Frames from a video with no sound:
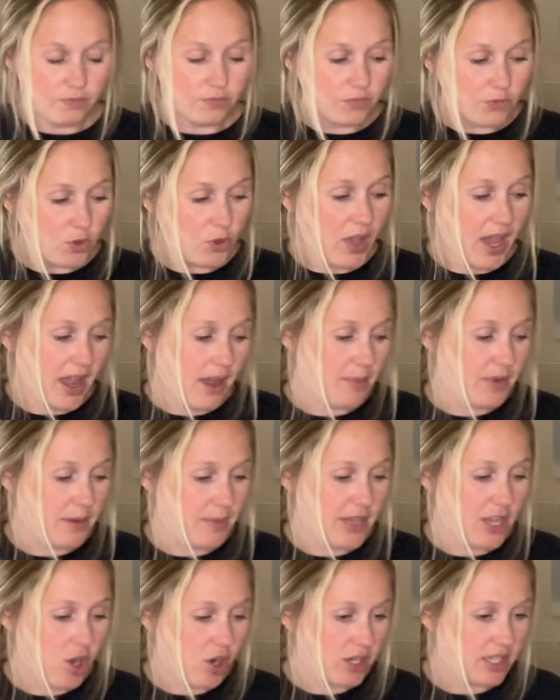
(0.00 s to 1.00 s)
Okay, I'm going to
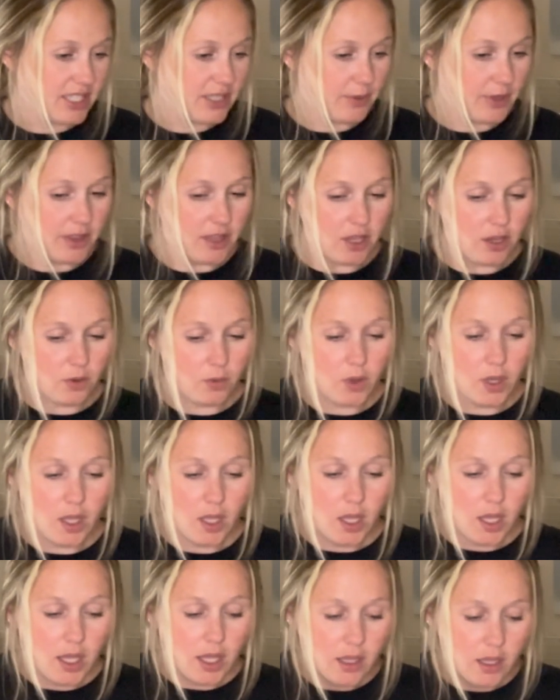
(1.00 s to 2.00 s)
be honest with you.
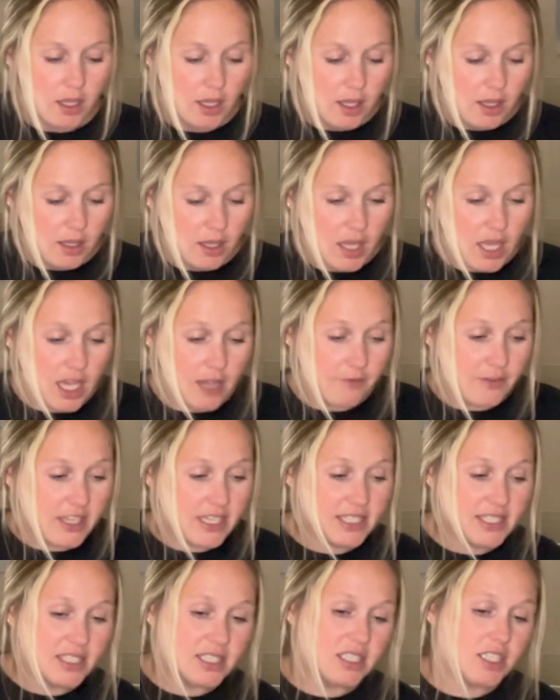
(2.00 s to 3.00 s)
If
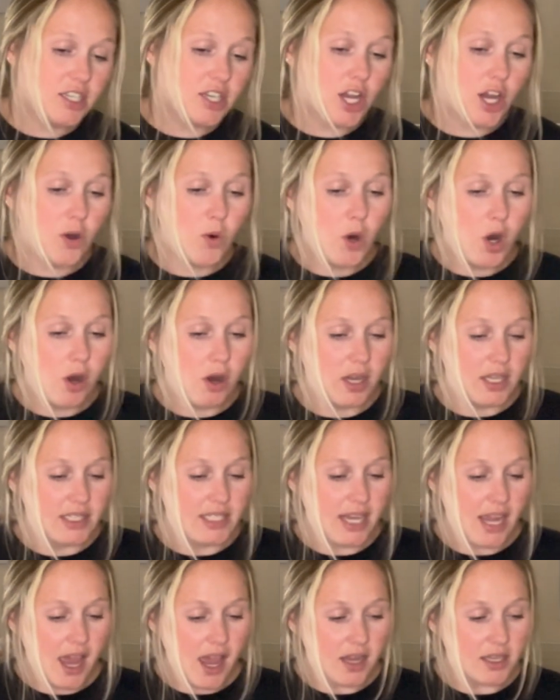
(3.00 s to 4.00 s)
this is a no
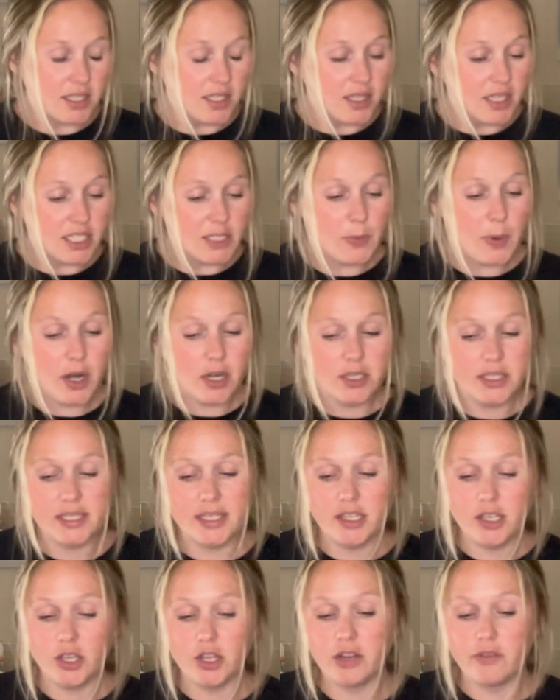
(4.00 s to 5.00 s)
contact, this
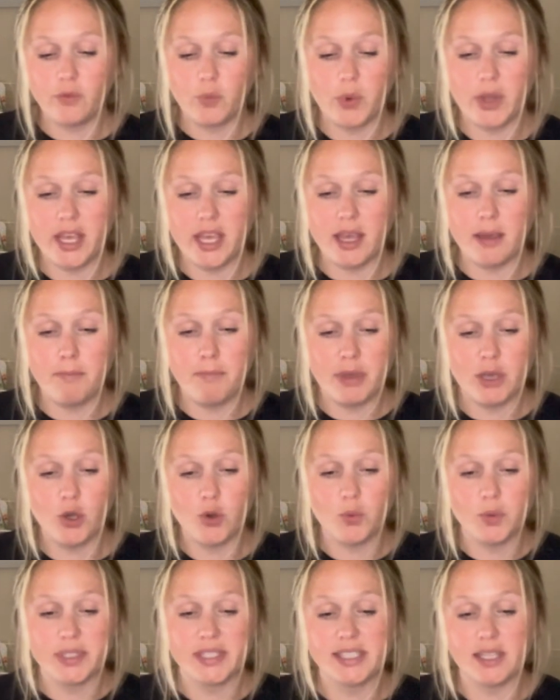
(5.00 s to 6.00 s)
person could have went and
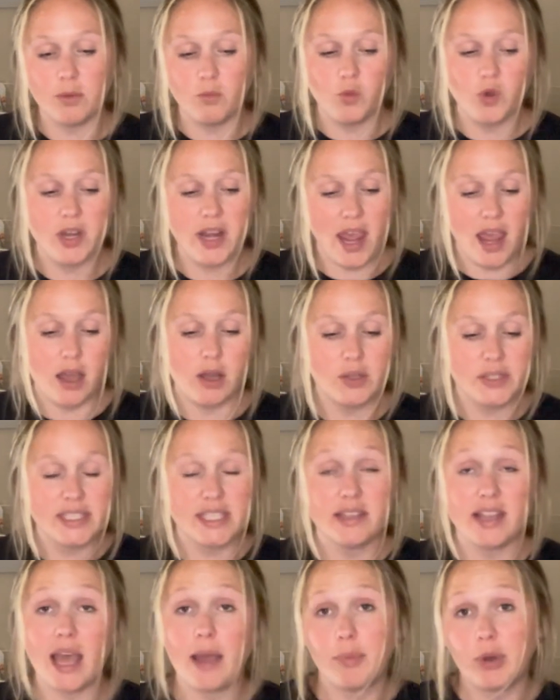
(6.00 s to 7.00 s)
built with someone else
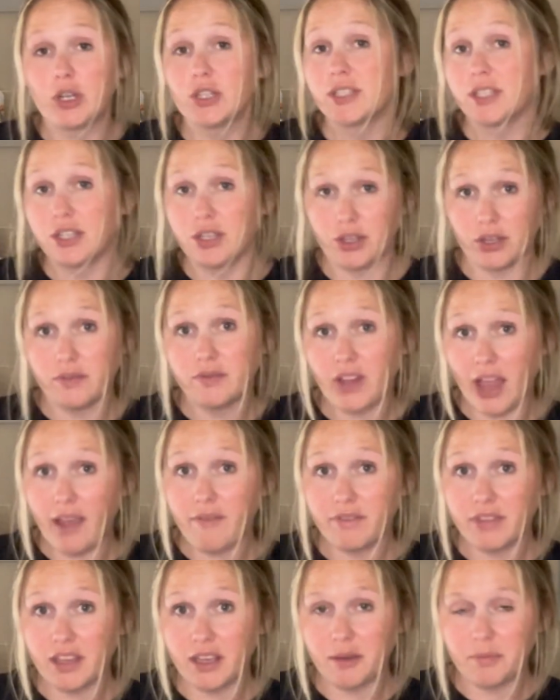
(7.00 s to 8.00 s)
and that person could have
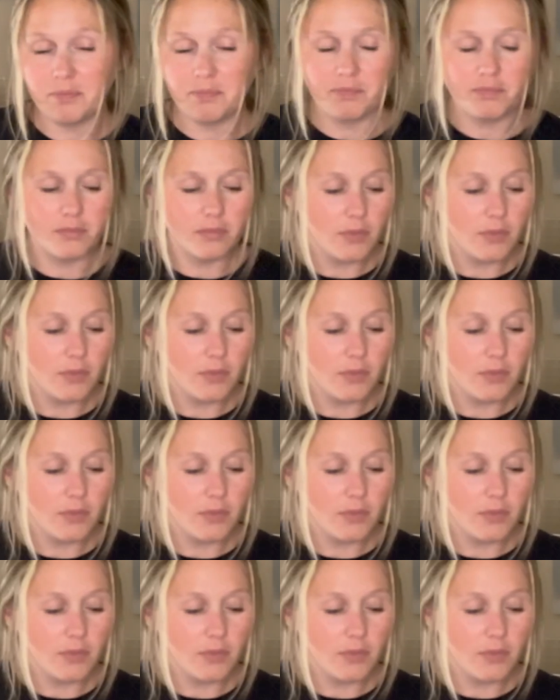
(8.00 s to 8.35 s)
left them.